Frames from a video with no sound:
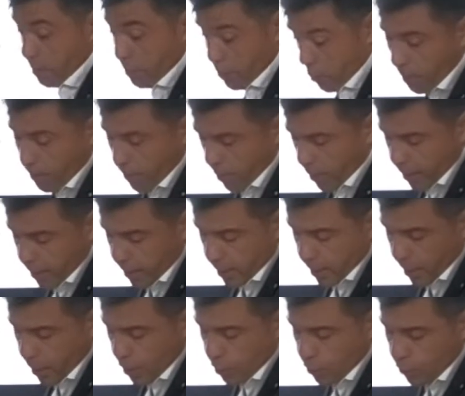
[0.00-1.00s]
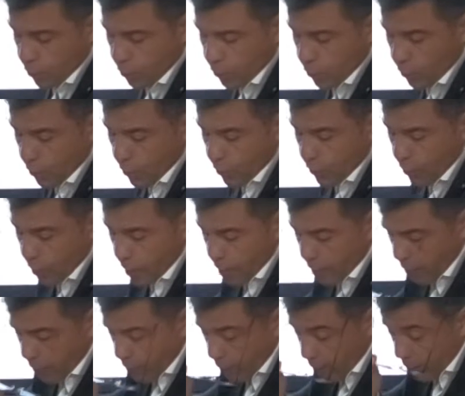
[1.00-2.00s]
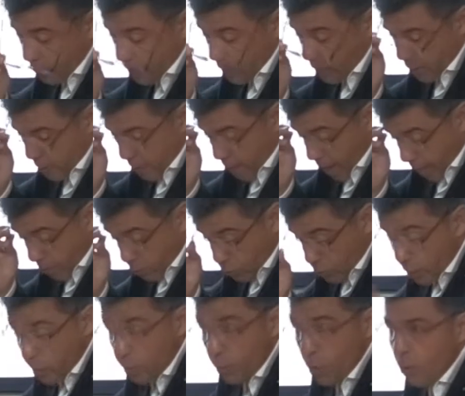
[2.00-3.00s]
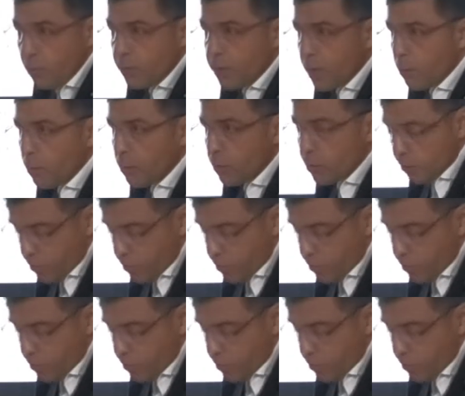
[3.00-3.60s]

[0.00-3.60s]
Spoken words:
properly into the actual code that was